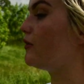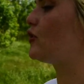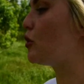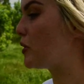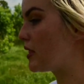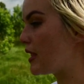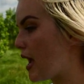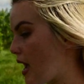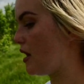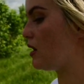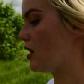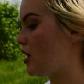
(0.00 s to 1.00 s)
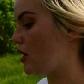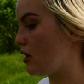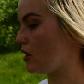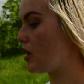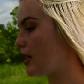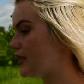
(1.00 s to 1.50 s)
of doing that
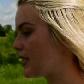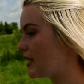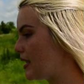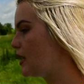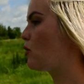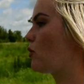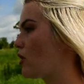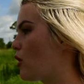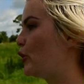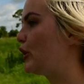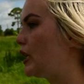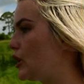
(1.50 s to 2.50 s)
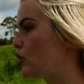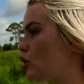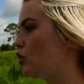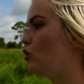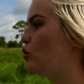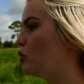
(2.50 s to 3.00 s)
here because I think we're only
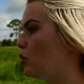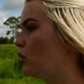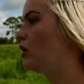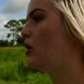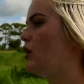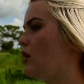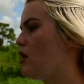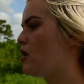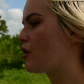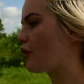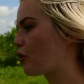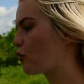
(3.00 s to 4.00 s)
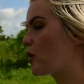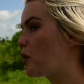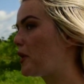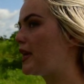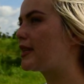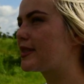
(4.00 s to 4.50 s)
two or three
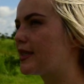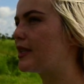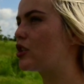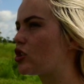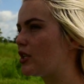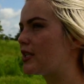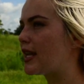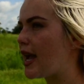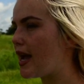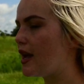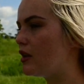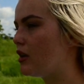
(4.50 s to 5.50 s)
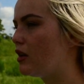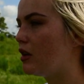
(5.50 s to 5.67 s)
weeks since she's had